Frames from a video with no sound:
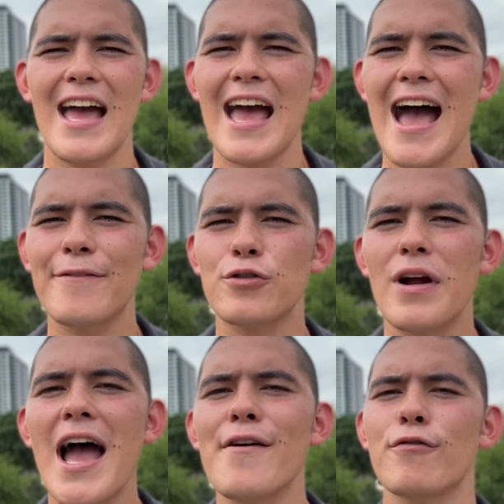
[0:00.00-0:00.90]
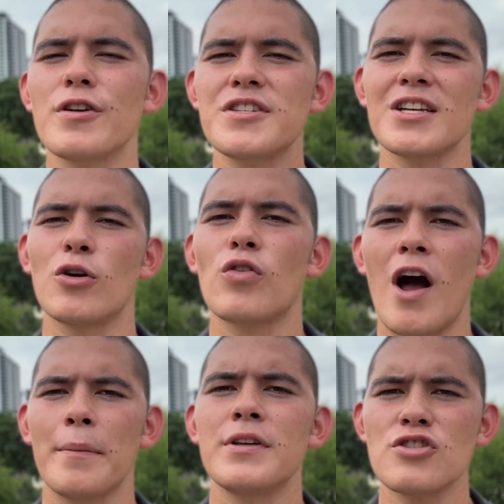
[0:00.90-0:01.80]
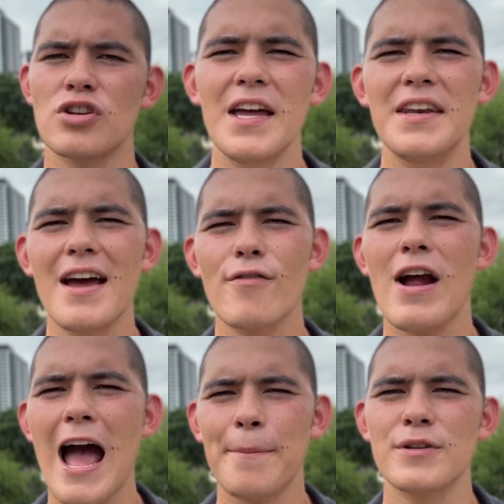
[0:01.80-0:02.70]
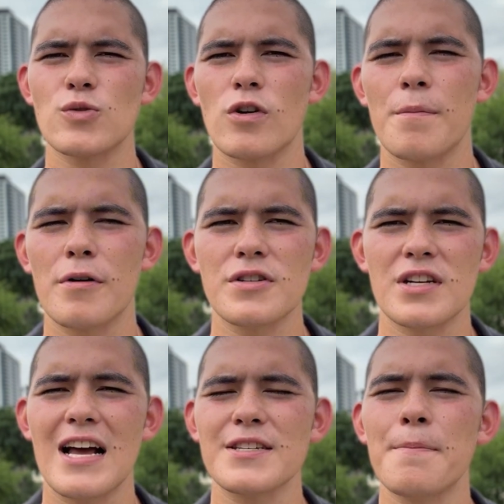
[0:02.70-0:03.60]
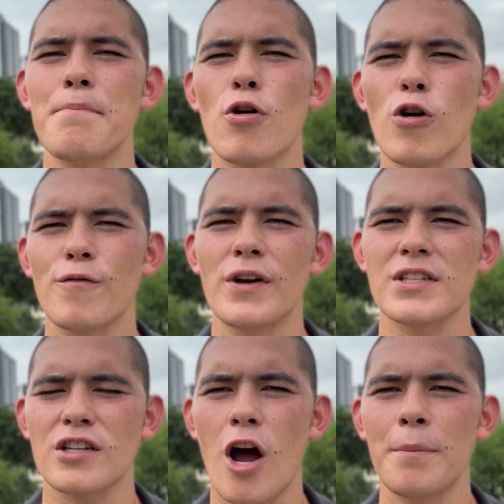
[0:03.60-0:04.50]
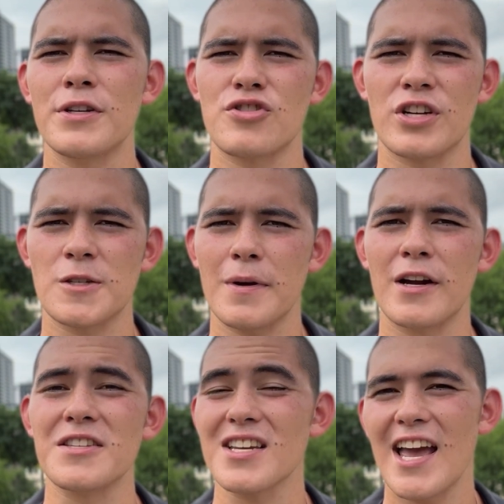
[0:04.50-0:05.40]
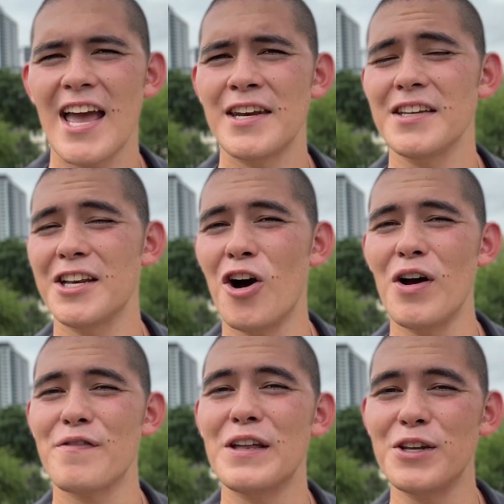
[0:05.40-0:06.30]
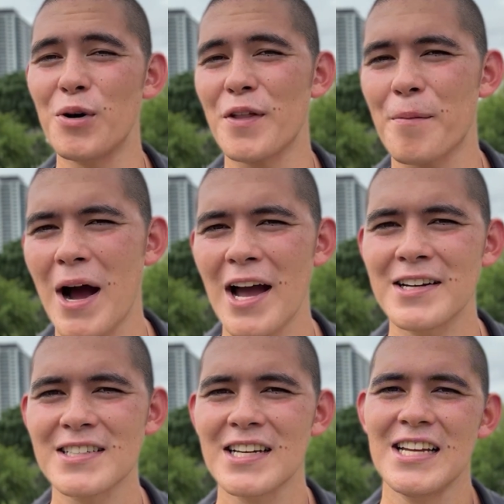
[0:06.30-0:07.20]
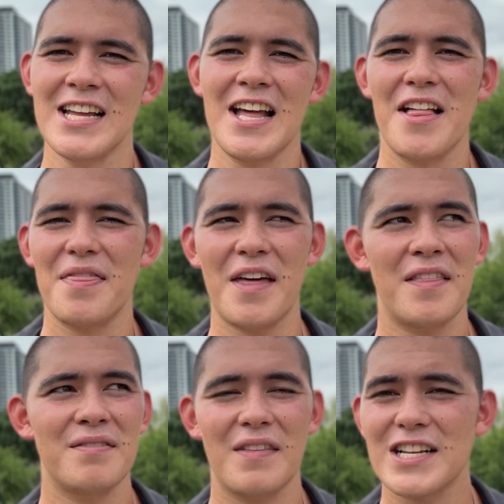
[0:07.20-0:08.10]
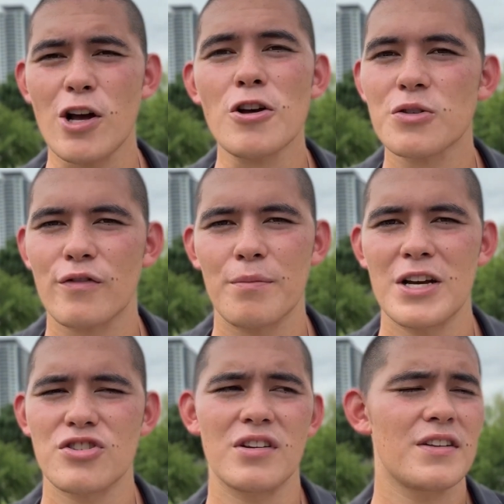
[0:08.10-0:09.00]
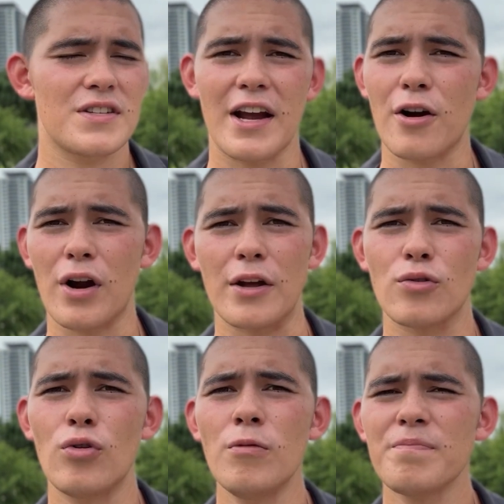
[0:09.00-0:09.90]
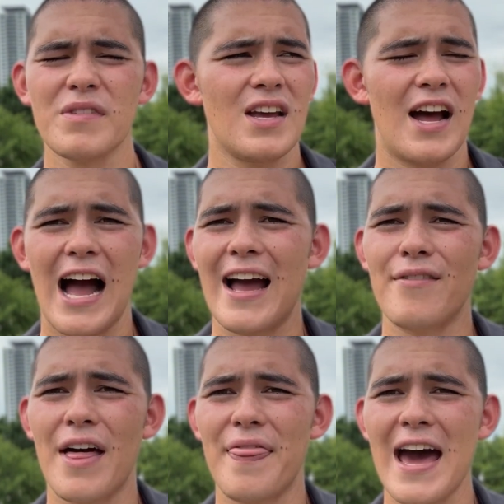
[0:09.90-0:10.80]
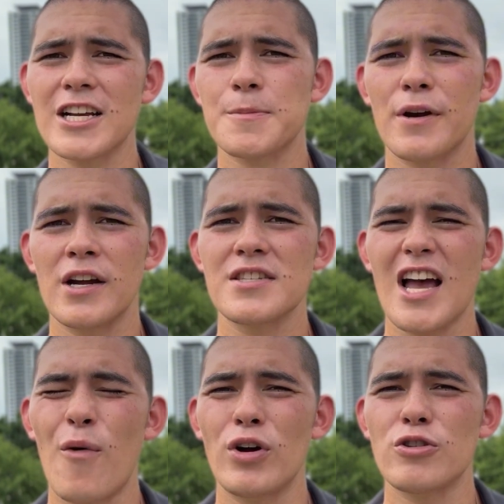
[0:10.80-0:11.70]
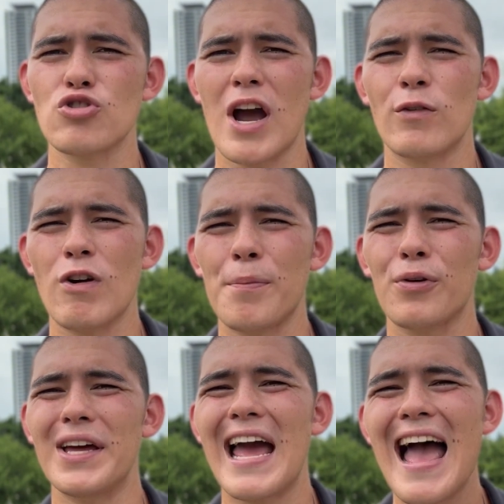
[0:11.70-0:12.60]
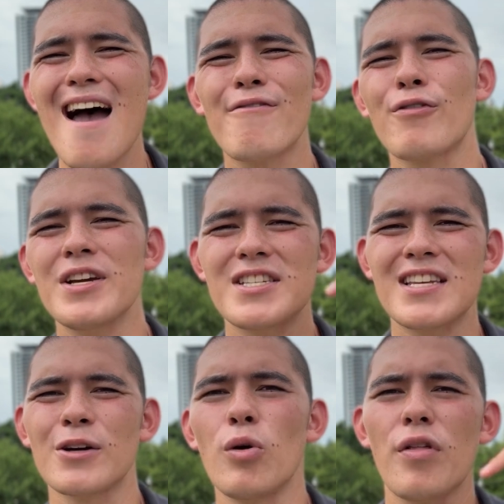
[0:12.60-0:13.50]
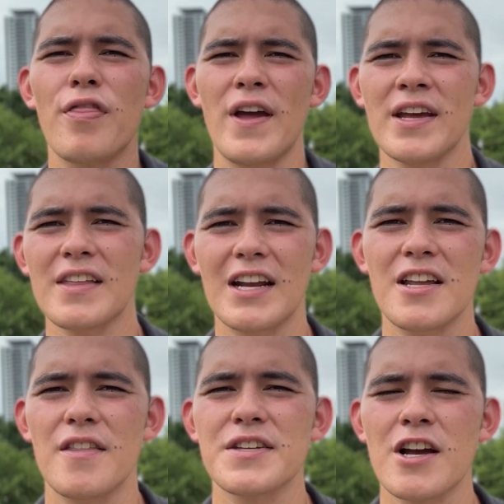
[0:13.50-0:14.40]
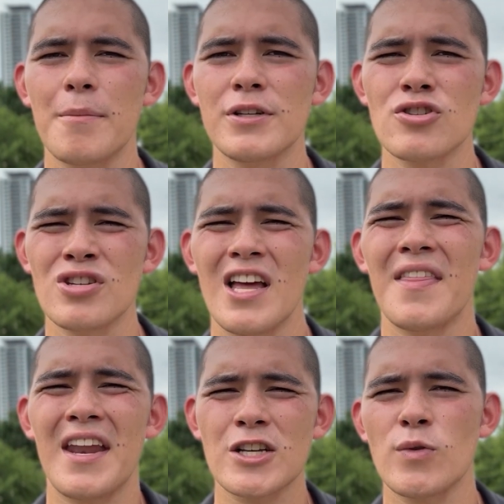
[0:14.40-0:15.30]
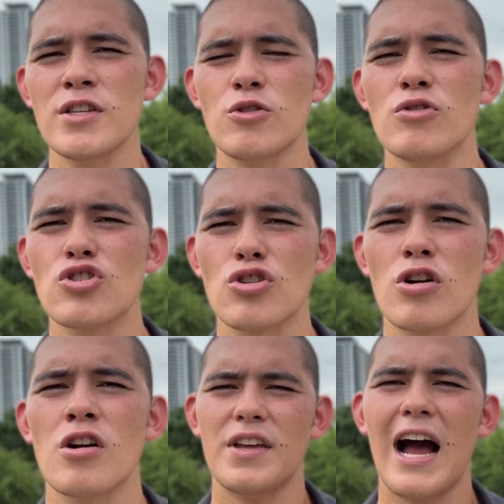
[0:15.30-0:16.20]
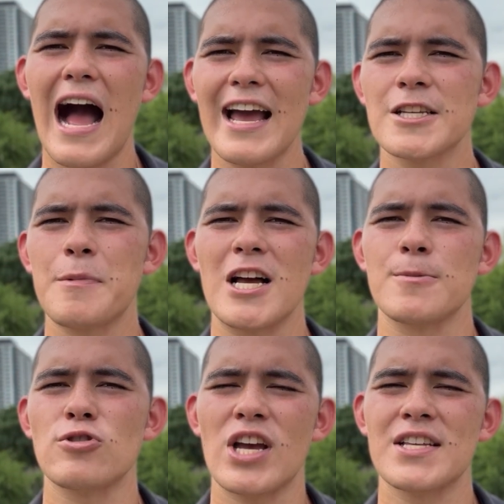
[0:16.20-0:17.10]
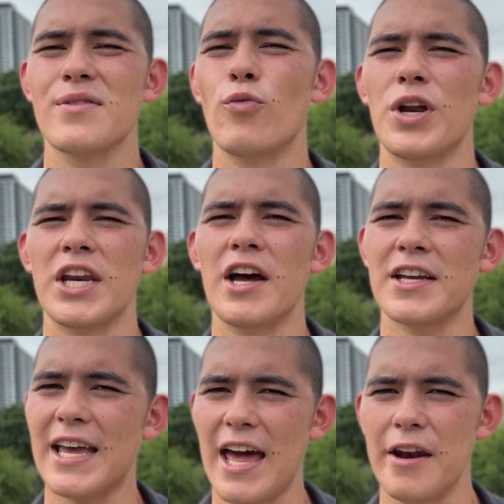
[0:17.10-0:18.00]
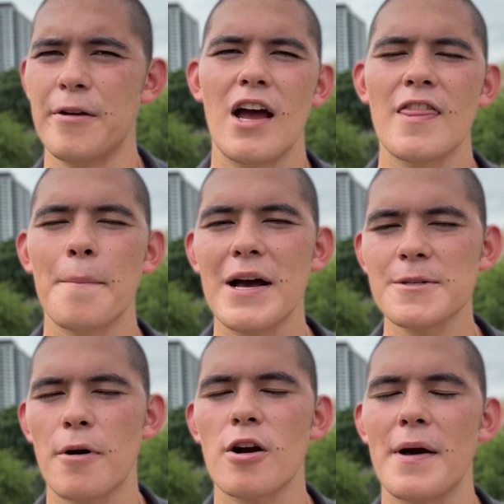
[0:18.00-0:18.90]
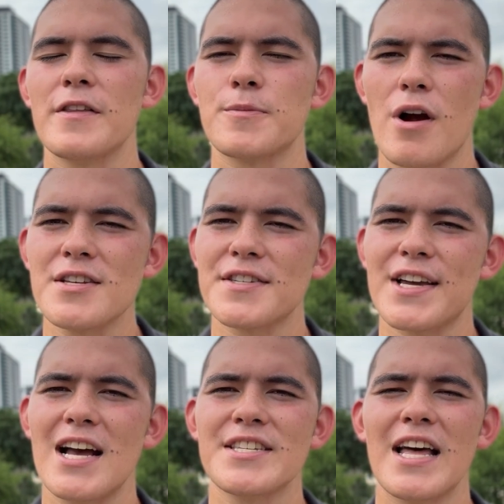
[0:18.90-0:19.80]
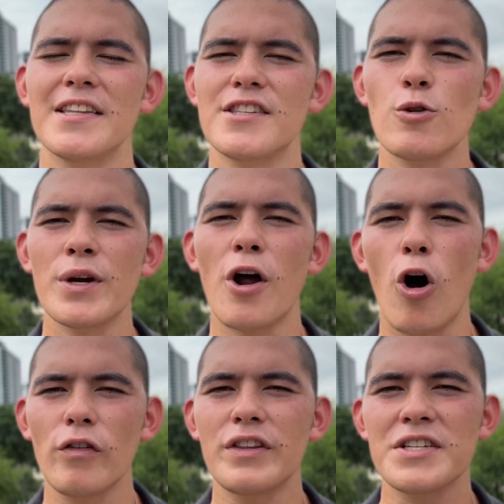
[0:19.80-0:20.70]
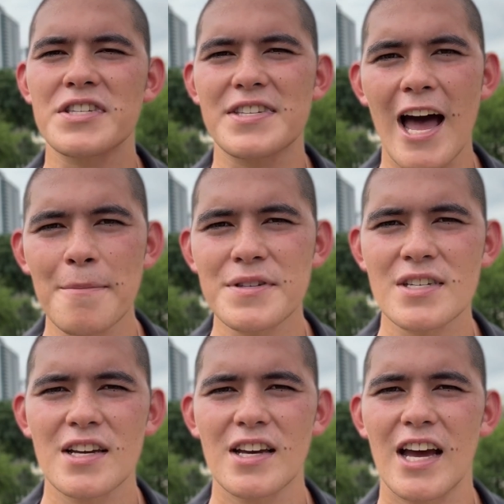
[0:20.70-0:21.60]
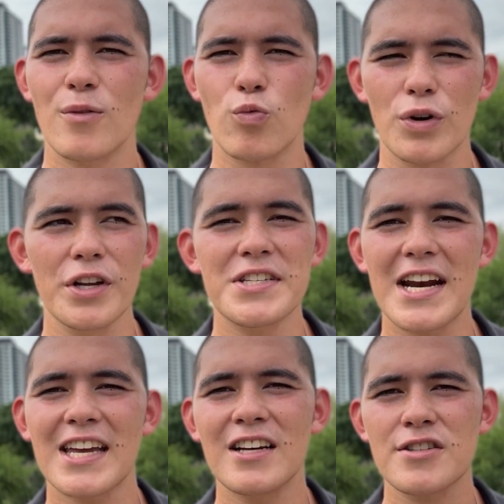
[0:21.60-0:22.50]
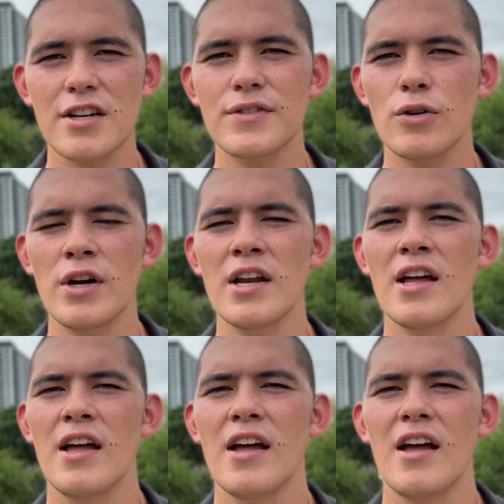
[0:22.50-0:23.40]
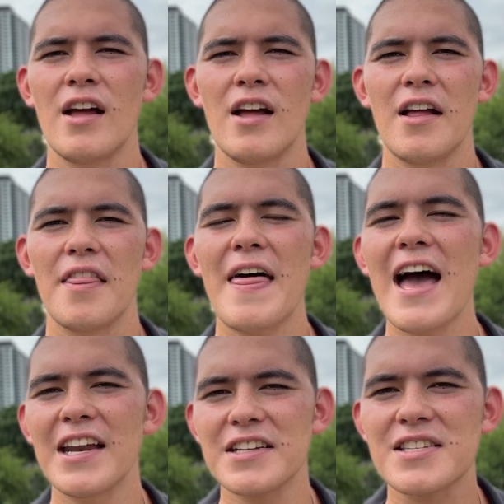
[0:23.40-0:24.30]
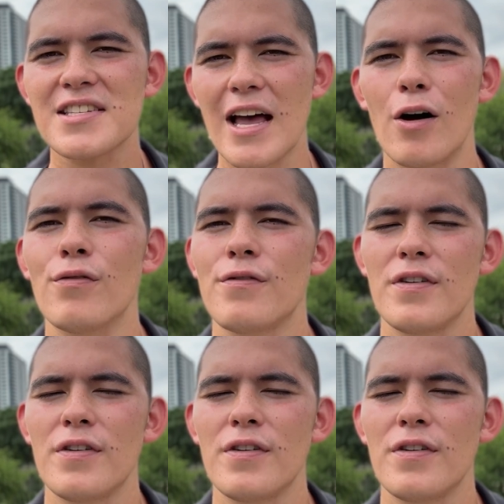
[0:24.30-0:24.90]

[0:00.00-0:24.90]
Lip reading: after every single competition. It never happens where a person has a perfect competition experience. And, you know, if they do in their mind, then that's also information. It's like, okay, cool. I've had that experience. I want to try and replicate every single thing that I did at this competition in the next one to ensure the highest possible chance of winning again. And the best part about this process, guys, is that doing all of these steps and really dedicating yourself to it, that in itself